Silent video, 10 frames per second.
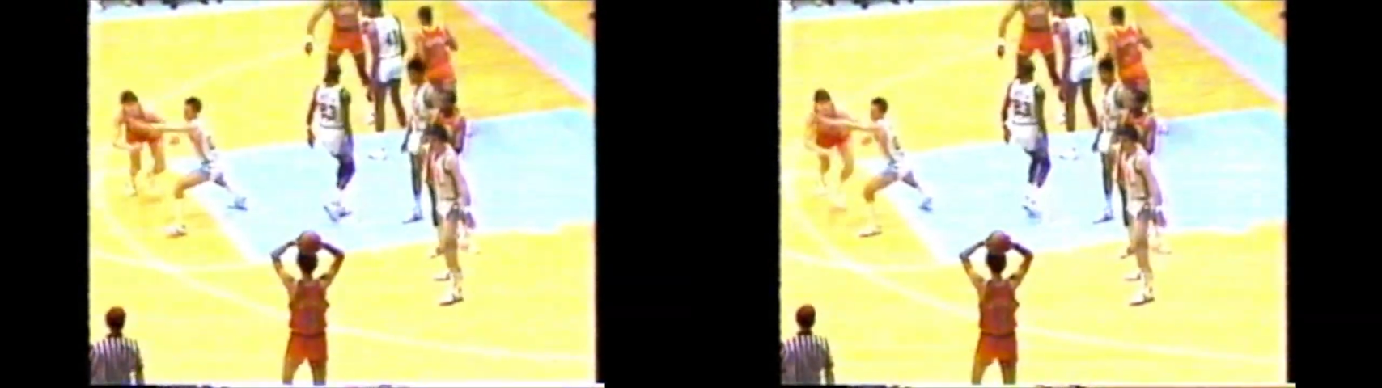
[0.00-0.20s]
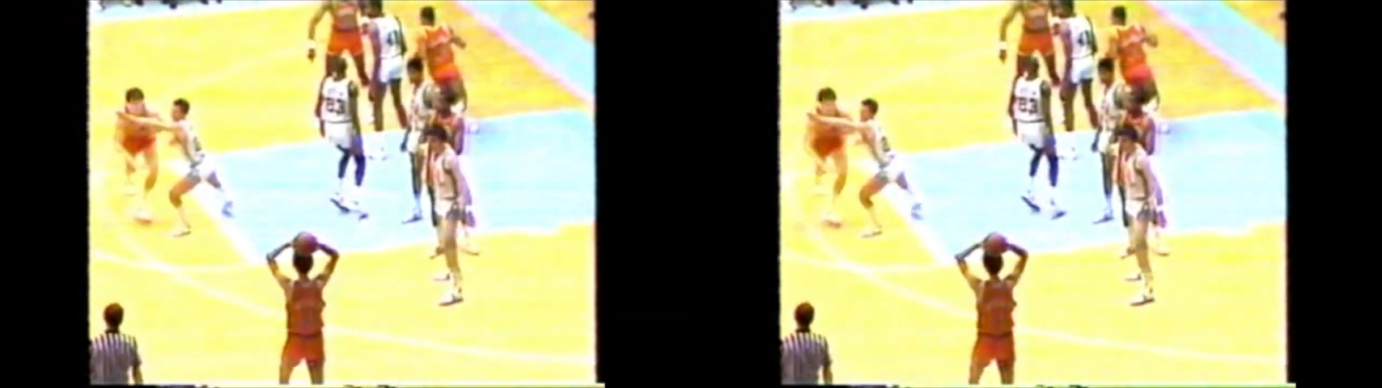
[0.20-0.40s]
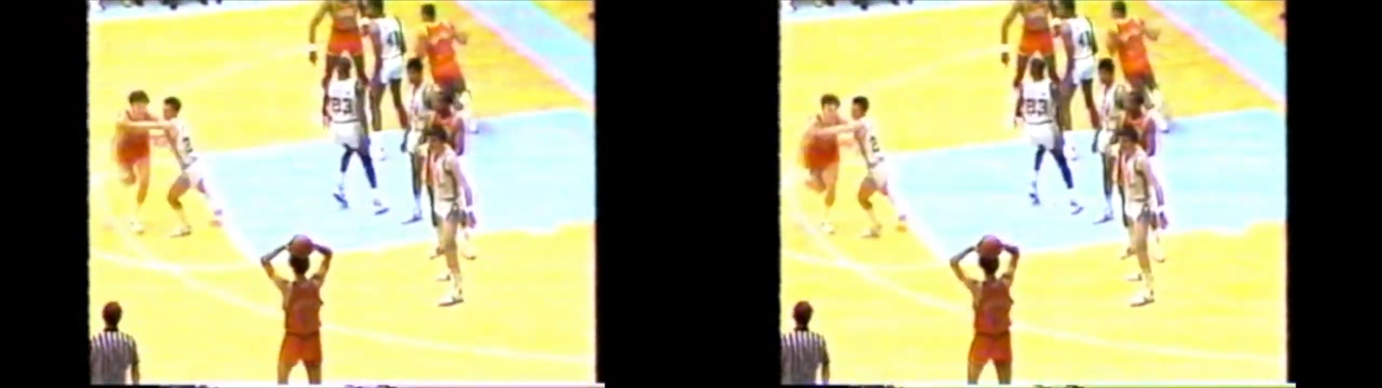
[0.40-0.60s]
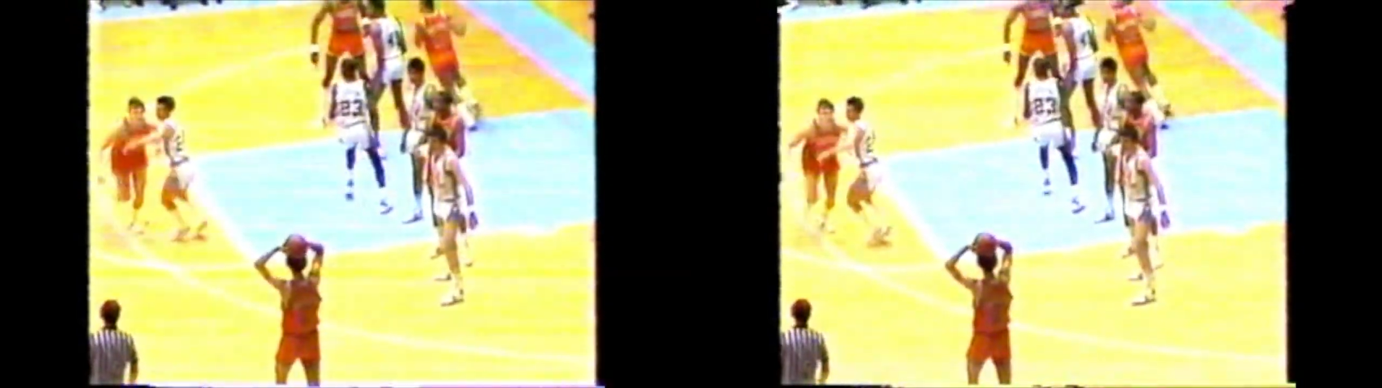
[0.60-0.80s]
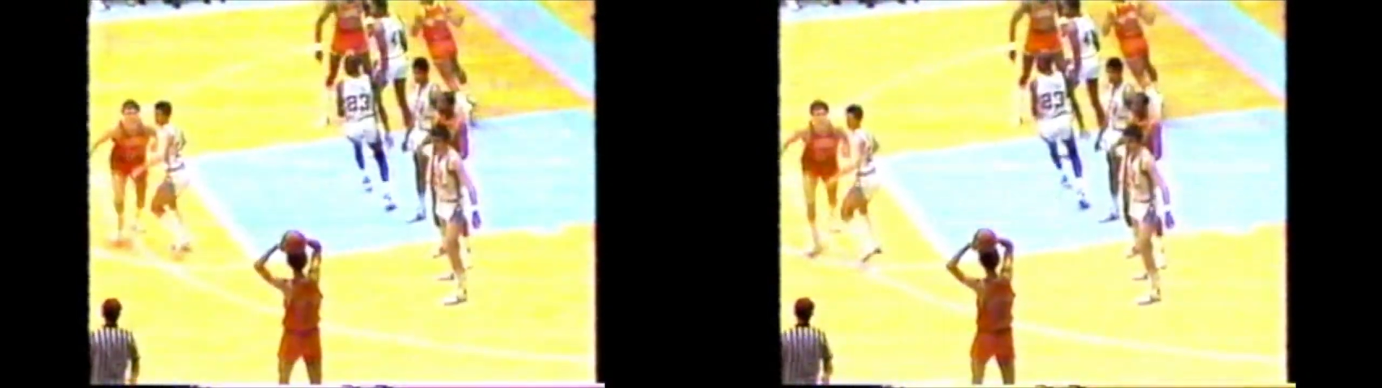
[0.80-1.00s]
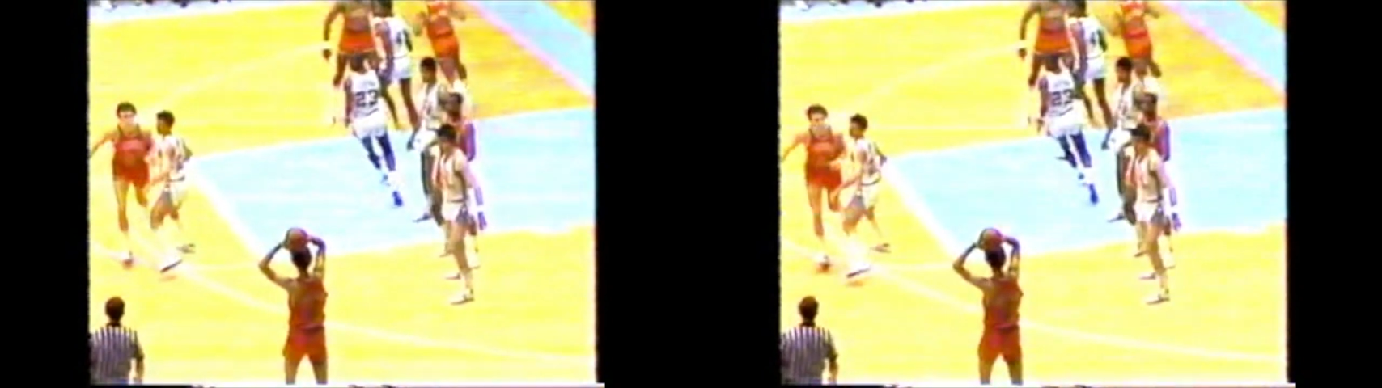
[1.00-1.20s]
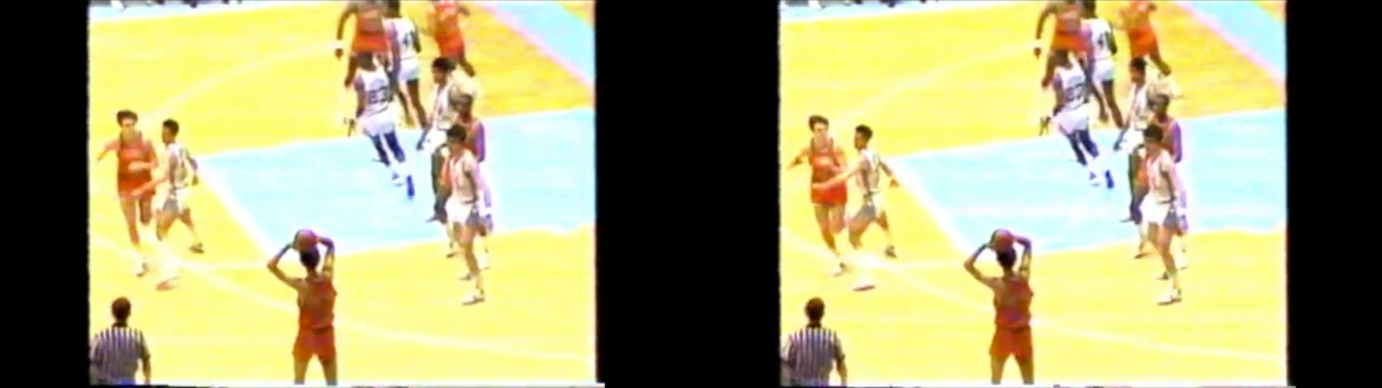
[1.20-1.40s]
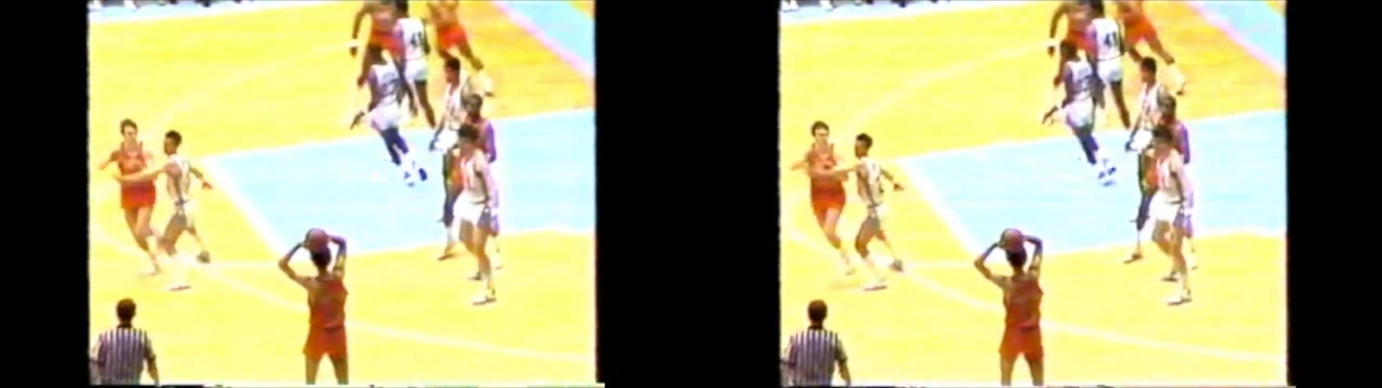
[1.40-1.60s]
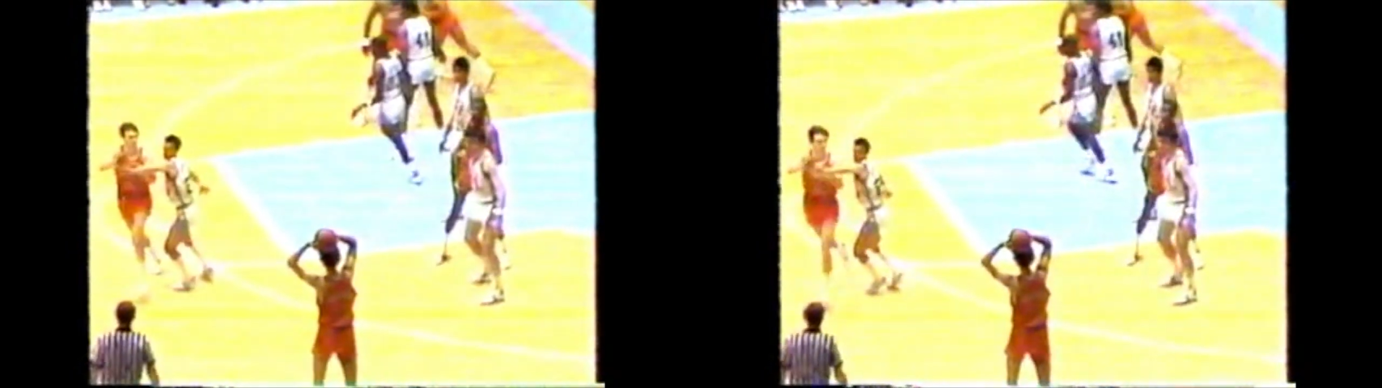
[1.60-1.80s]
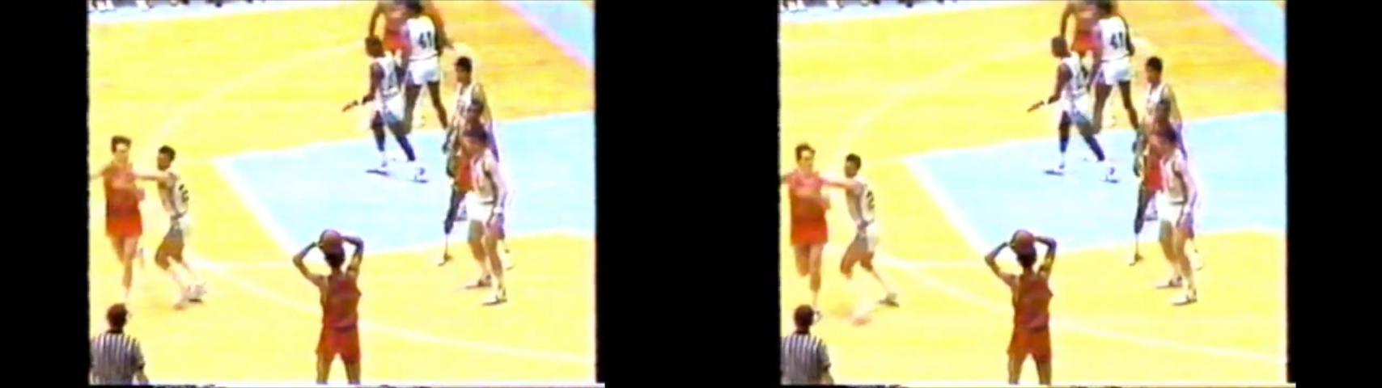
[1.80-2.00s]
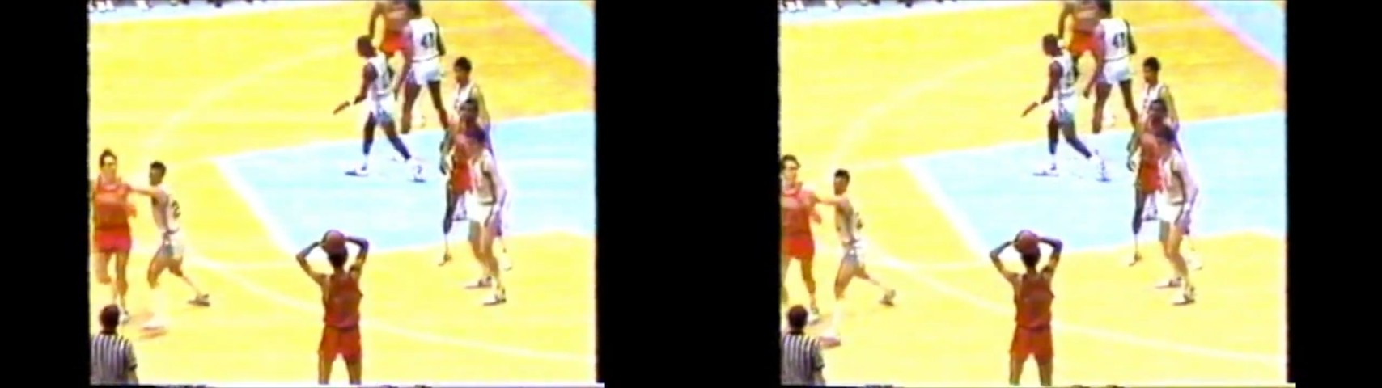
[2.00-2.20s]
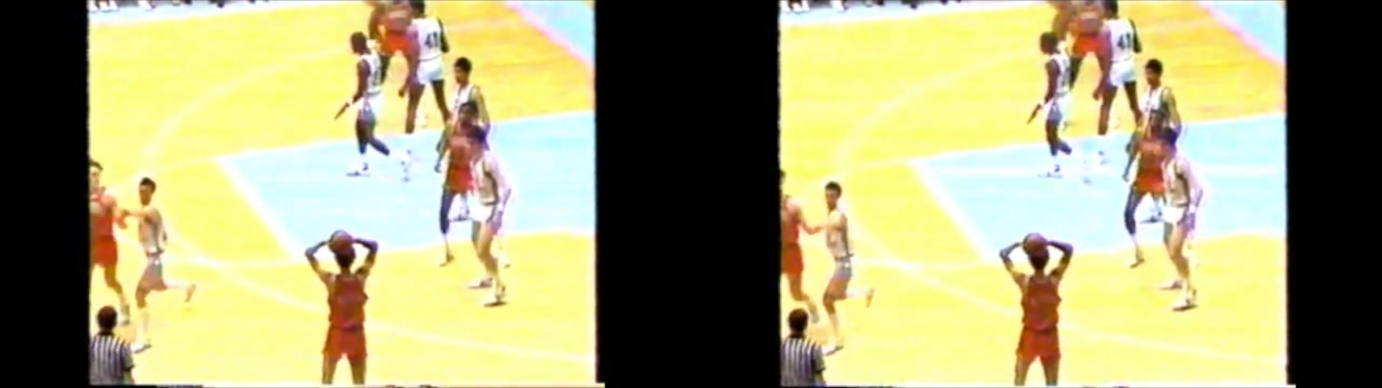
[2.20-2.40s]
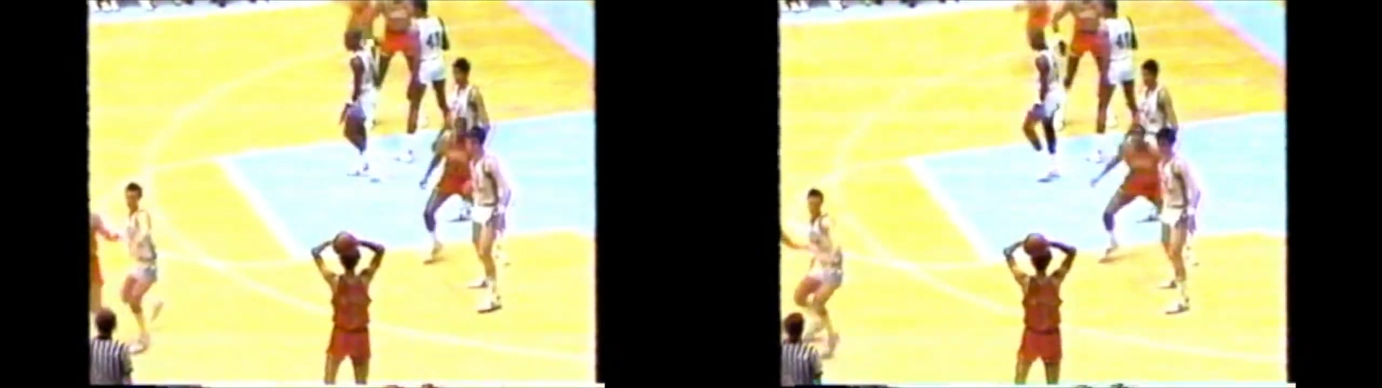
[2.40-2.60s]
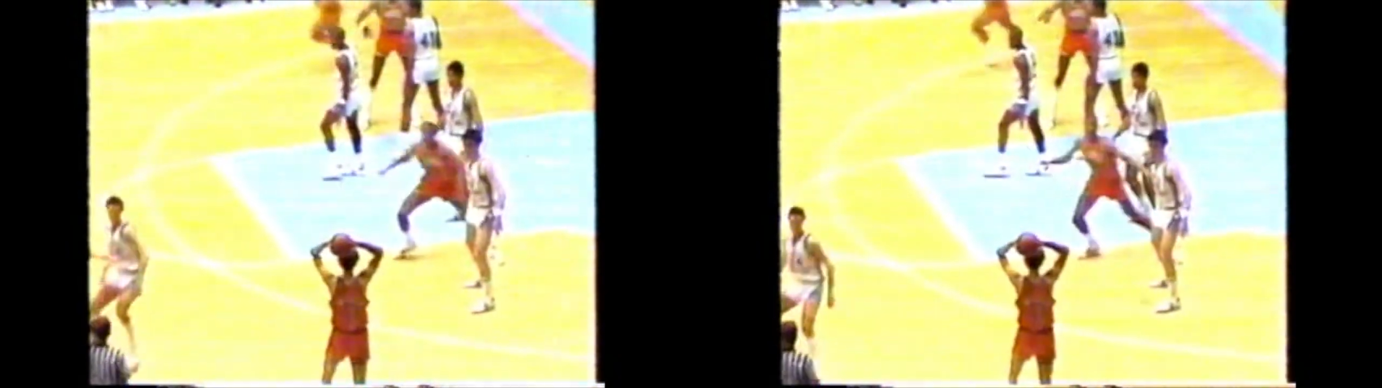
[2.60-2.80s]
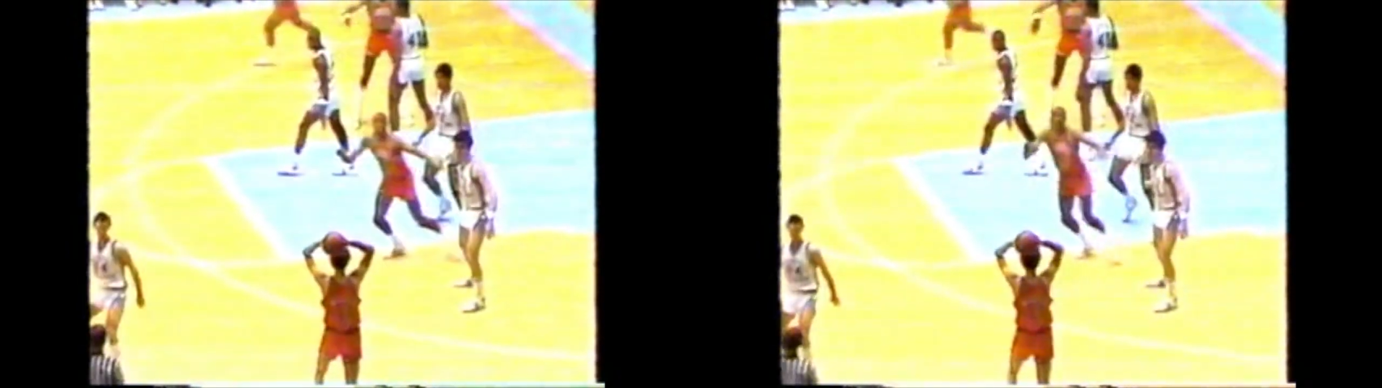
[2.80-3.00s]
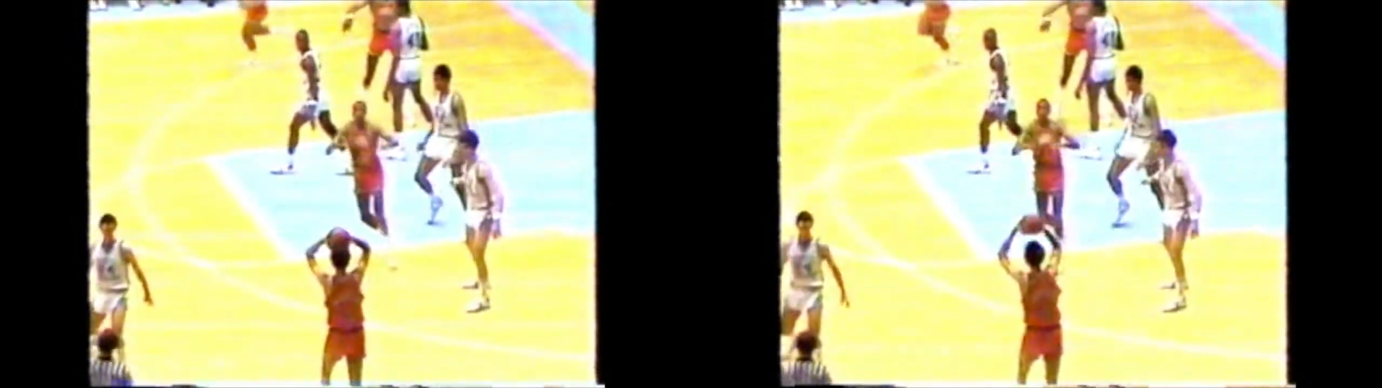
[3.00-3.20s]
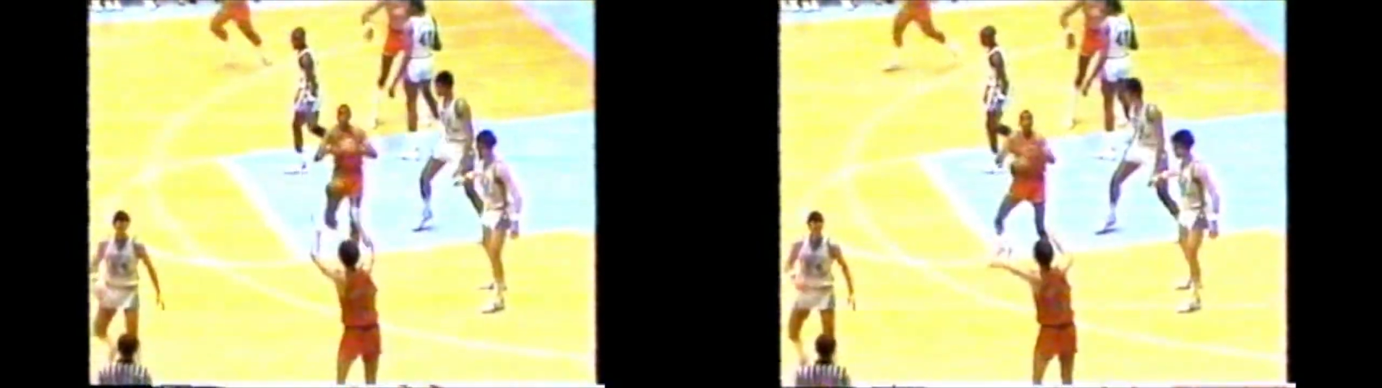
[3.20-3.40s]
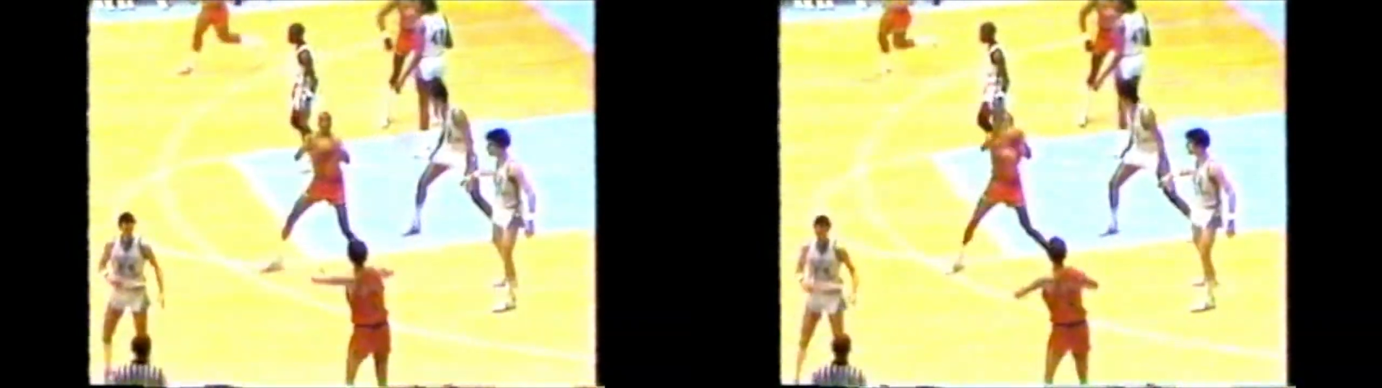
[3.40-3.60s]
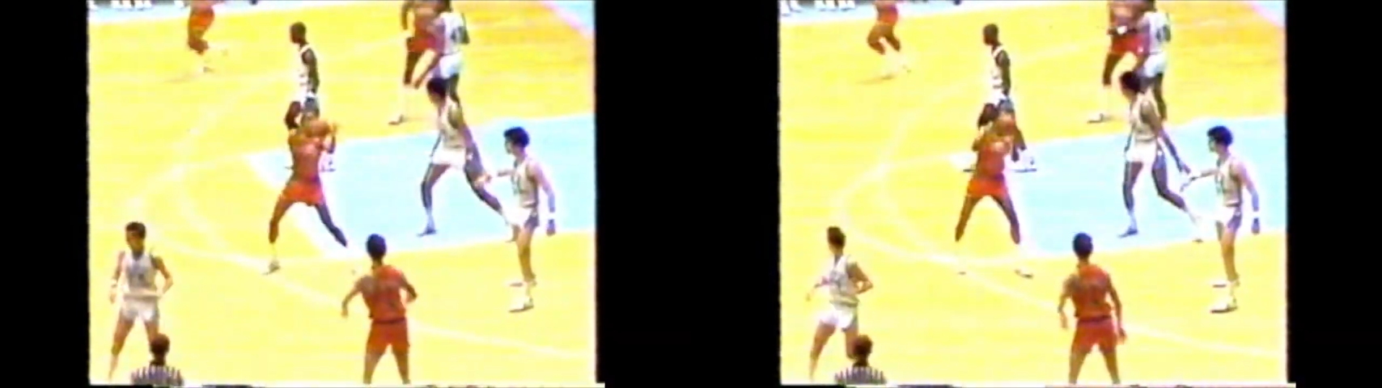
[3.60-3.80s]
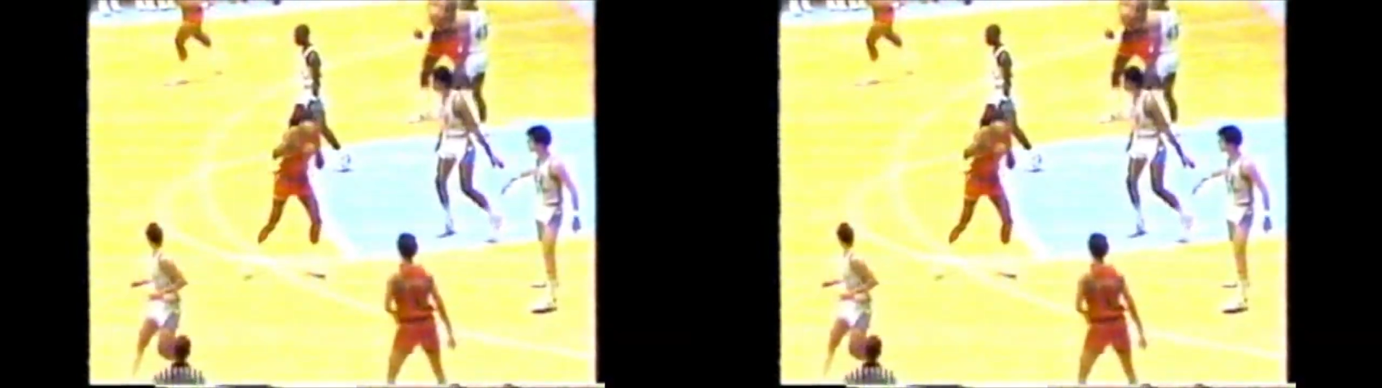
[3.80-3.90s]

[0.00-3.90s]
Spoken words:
(no speaker visible)